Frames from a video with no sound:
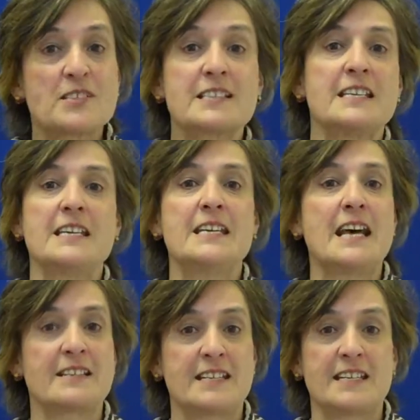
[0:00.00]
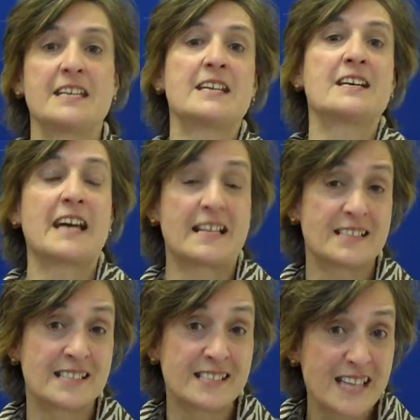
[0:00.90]
see and hear and
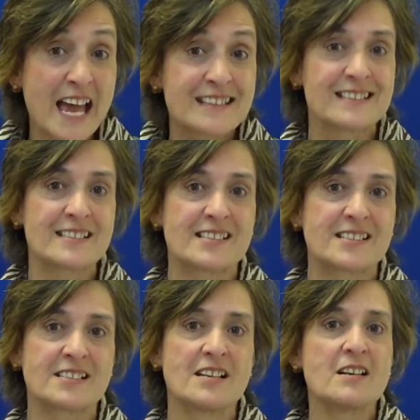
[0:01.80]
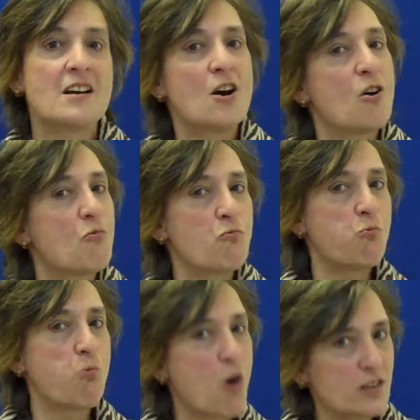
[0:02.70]
sense
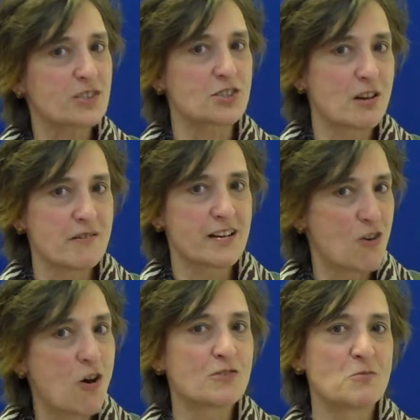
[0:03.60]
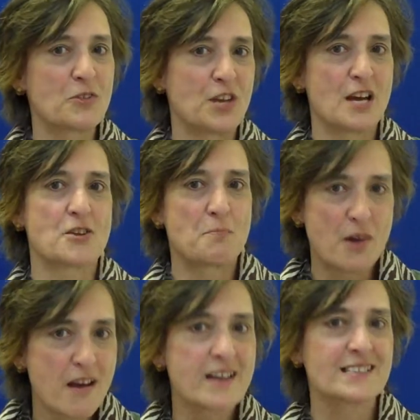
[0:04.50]
what's going on with the other
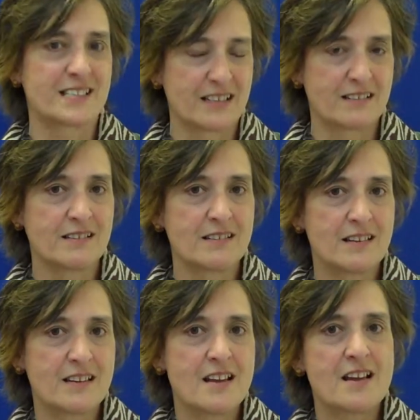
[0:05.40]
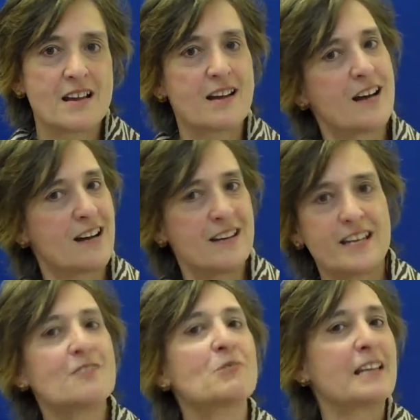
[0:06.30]
person
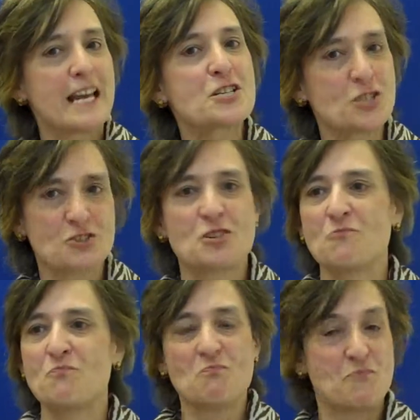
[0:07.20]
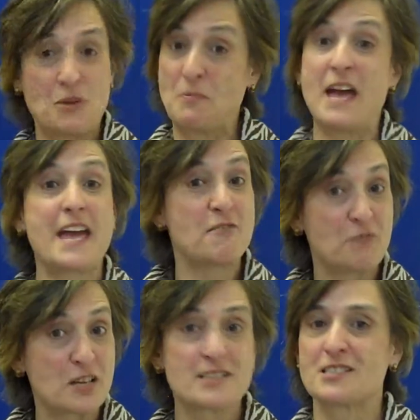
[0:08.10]
in relation to the
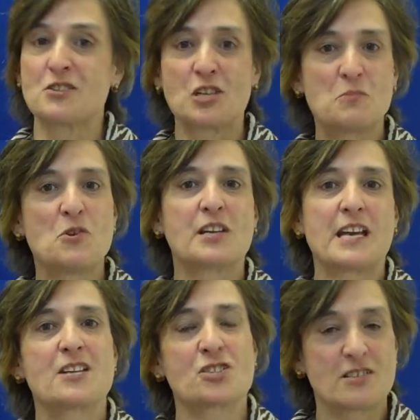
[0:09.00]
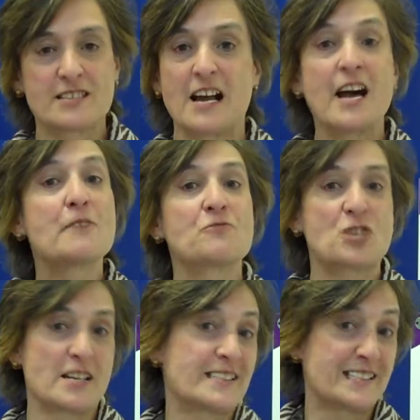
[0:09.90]
behaviors and the communications I've
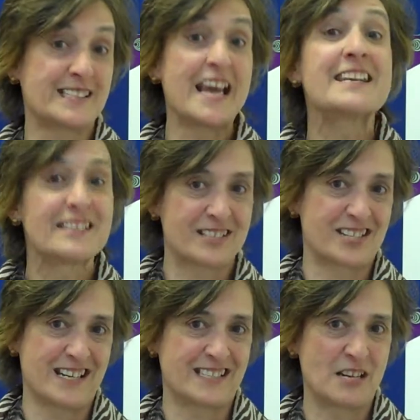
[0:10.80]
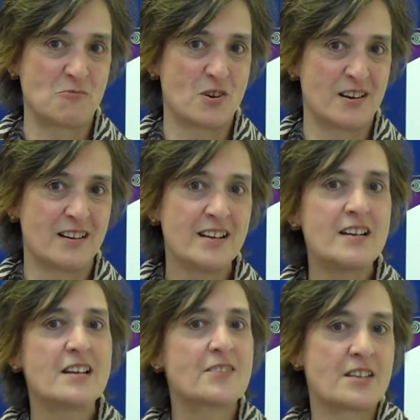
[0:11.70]
just sent, as it were,
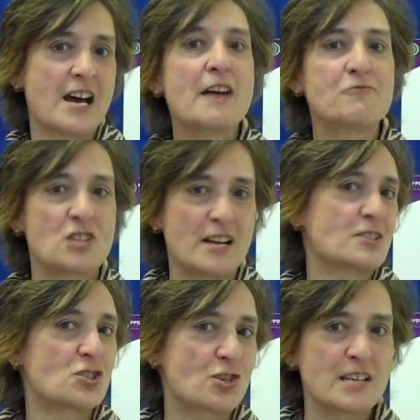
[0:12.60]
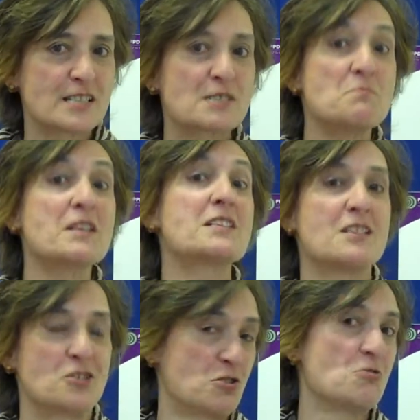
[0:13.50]
that I've just
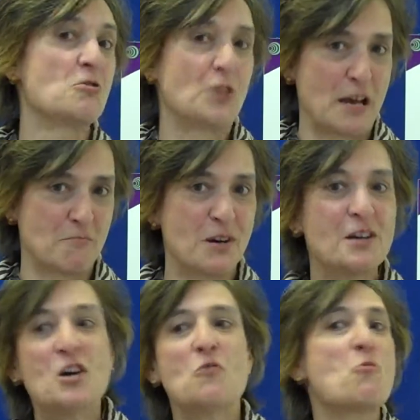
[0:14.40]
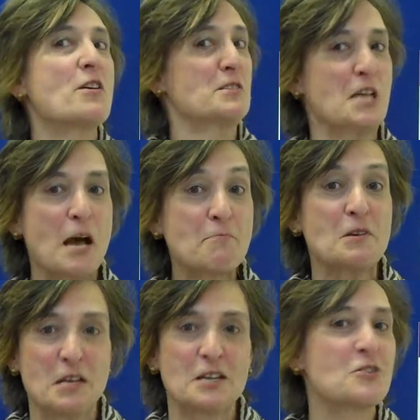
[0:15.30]
transmitted to them, what's
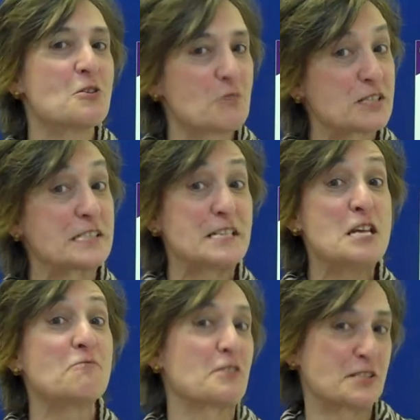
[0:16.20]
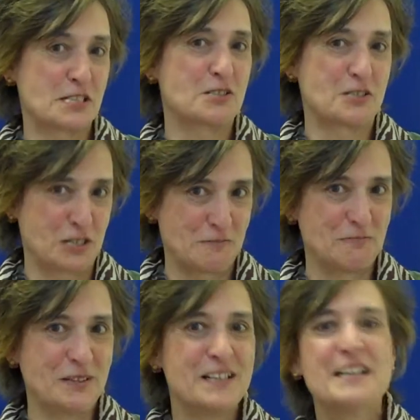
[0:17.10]
happening in the receiver
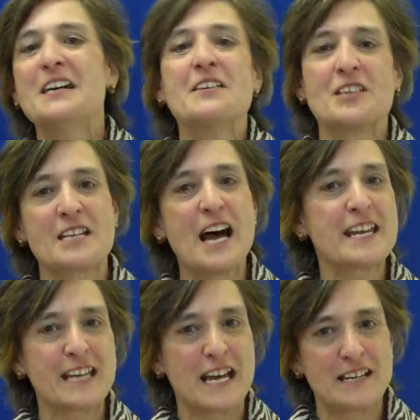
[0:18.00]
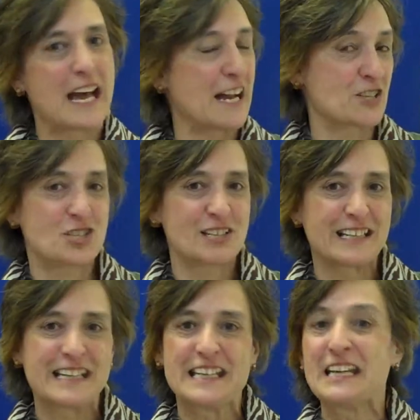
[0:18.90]
system that I can
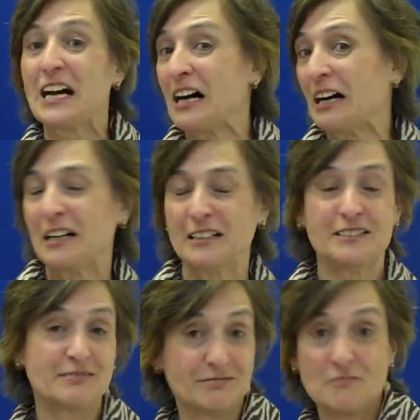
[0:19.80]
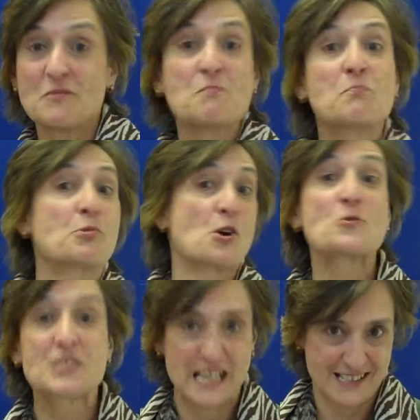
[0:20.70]
actually
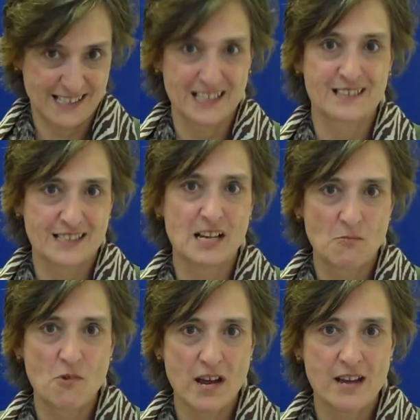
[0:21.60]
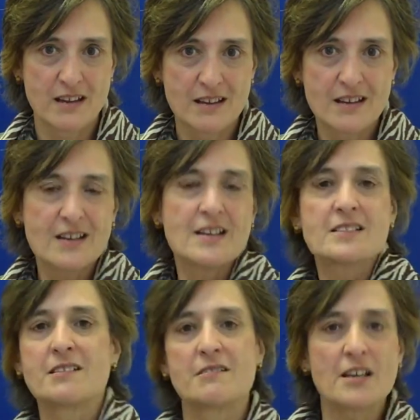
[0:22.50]
process in some way.
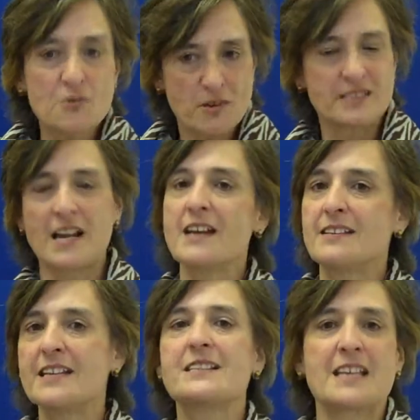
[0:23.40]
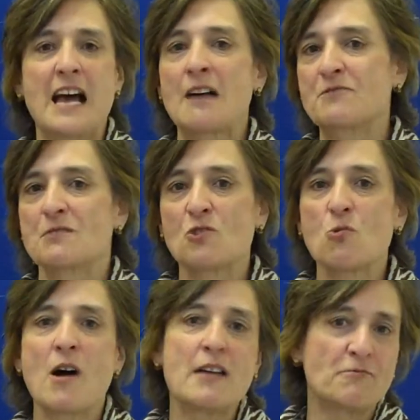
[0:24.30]
So in other words, I need to have some
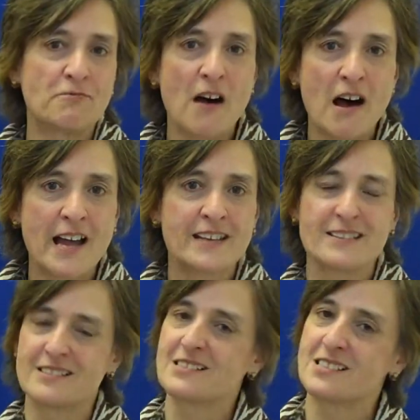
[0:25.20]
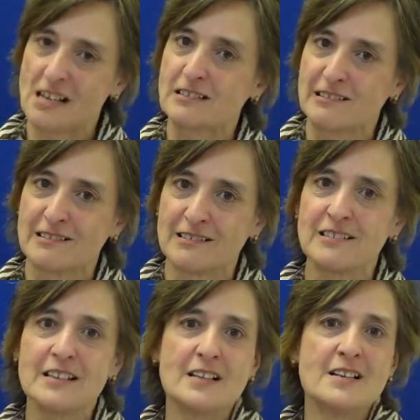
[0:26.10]
quite fine and
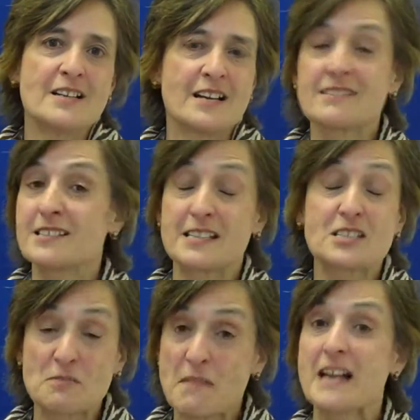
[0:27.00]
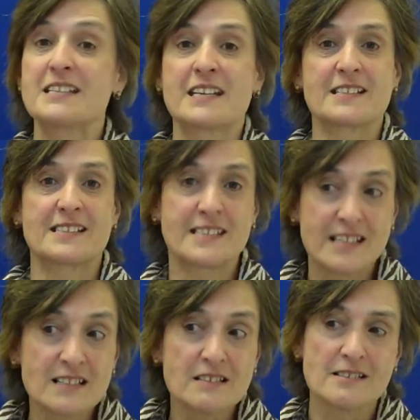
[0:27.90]
subtle and systematic
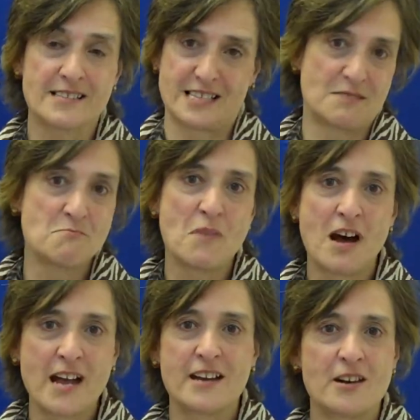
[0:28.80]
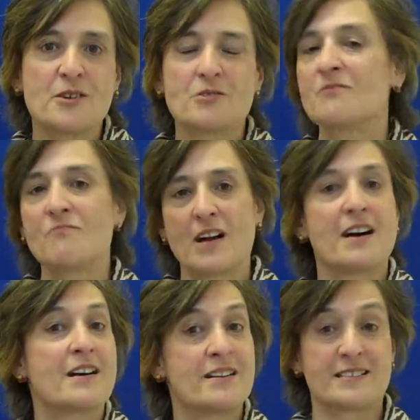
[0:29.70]
skills in my own
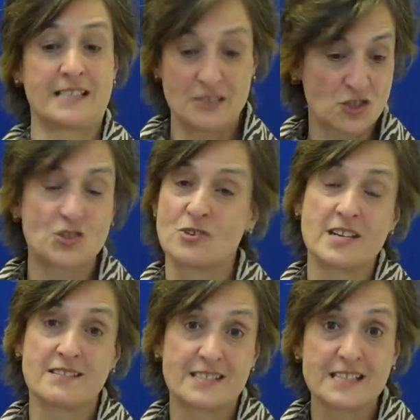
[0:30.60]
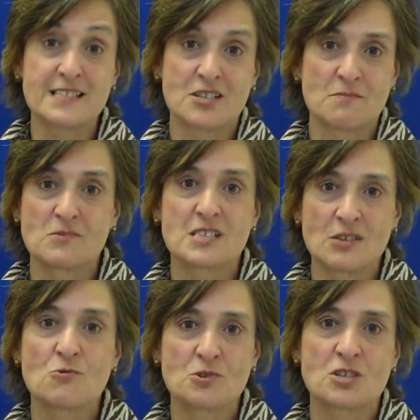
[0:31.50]
sensory systems
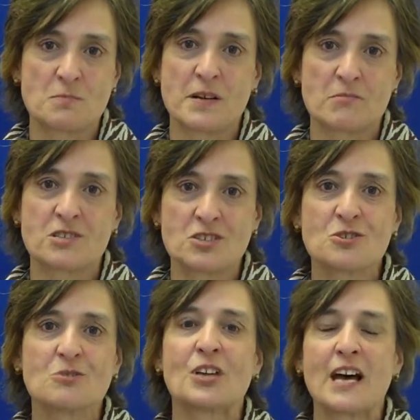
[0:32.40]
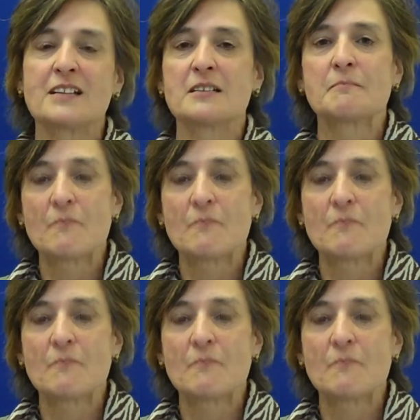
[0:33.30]
in order to be able to do that.